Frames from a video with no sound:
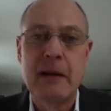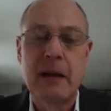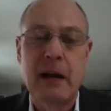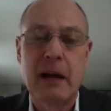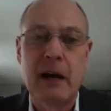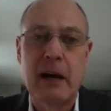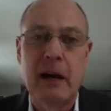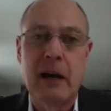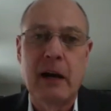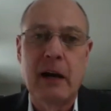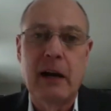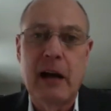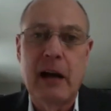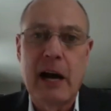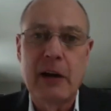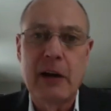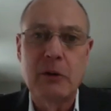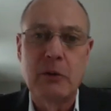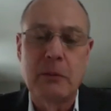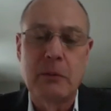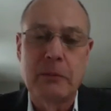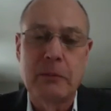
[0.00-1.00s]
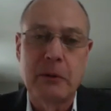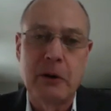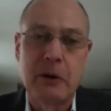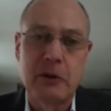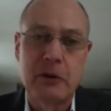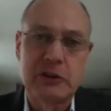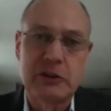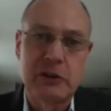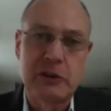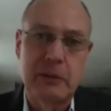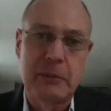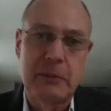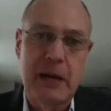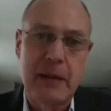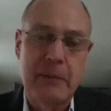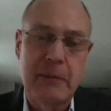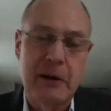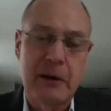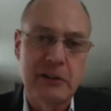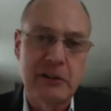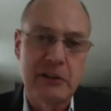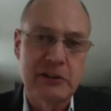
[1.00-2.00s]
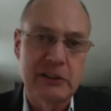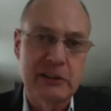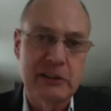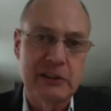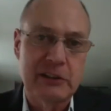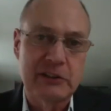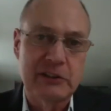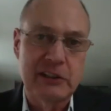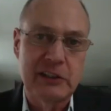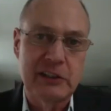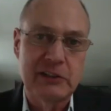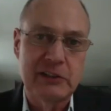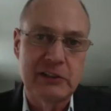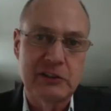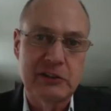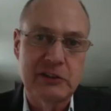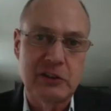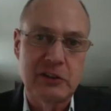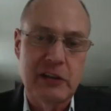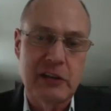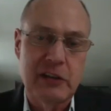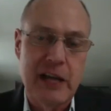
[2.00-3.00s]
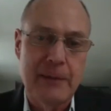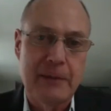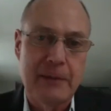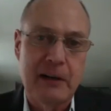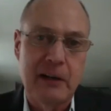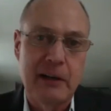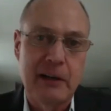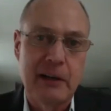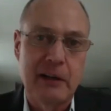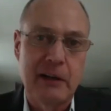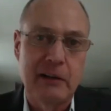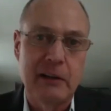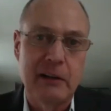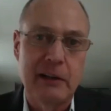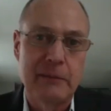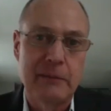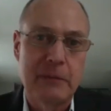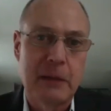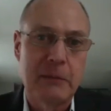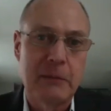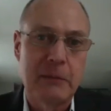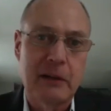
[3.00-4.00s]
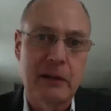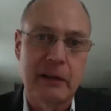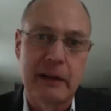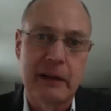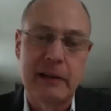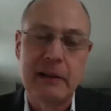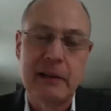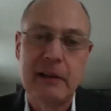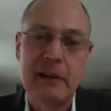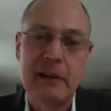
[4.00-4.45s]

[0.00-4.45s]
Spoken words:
how to approach a bipartisan consensus on Capitol Hill and publicly